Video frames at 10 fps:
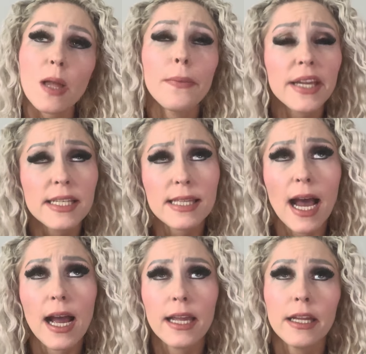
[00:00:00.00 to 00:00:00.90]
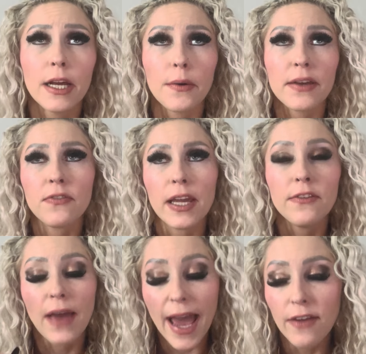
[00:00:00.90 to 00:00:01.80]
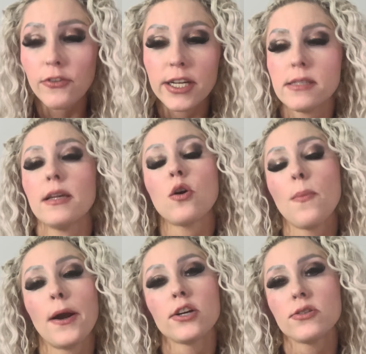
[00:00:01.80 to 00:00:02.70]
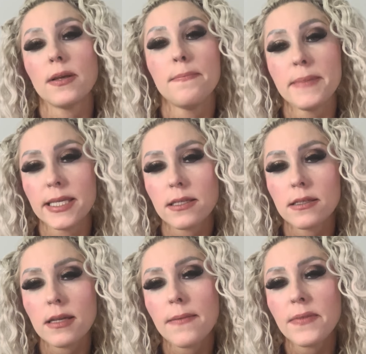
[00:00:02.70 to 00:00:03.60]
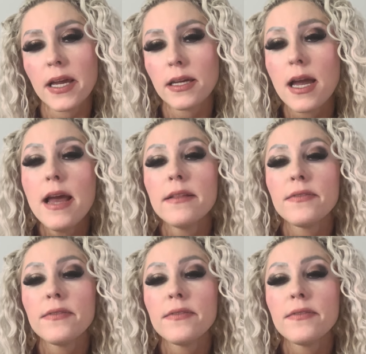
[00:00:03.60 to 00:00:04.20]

Because, if every single person misses something,